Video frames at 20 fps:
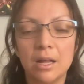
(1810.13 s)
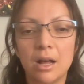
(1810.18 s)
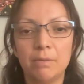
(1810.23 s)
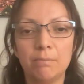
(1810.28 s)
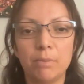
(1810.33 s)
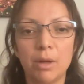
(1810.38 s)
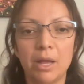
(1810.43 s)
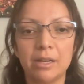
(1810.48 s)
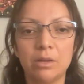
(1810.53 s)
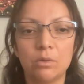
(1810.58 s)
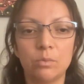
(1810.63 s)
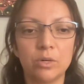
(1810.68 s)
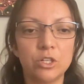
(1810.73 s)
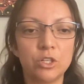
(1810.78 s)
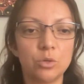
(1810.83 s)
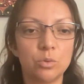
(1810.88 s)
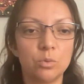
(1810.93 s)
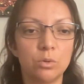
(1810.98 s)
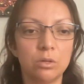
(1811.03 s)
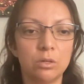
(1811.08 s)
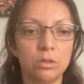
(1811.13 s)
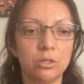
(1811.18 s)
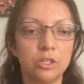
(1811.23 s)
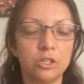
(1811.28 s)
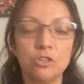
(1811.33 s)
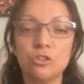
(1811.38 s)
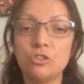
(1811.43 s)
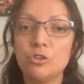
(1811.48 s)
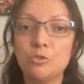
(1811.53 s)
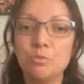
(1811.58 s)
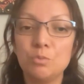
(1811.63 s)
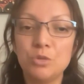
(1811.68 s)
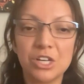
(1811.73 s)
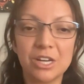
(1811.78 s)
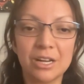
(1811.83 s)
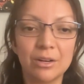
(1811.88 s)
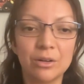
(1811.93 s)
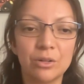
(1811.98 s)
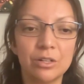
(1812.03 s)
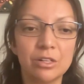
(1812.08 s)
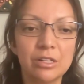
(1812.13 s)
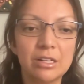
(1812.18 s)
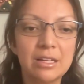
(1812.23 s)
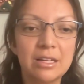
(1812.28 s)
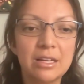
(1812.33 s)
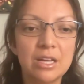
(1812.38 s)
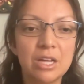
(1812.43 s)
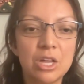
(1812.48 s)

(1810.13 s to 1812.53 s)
Embodied Ritual YouTube channel.